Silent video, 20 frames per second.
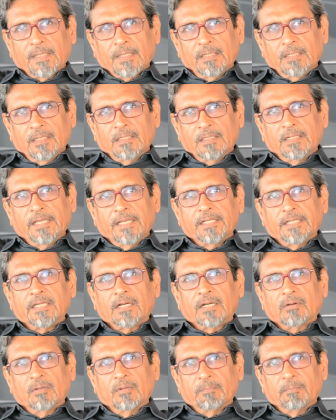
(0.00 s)
in an
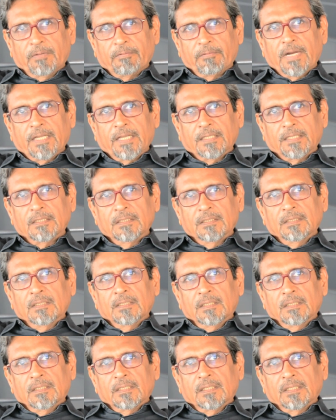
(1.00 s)
area called Pawai
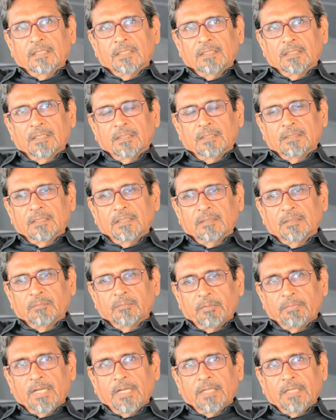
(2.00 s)
in
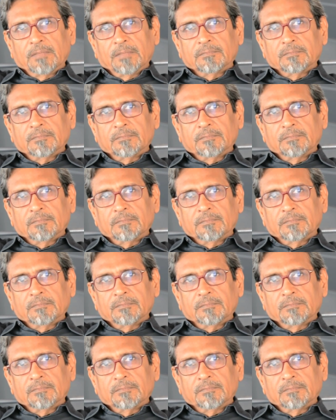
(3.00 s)
Mumbai,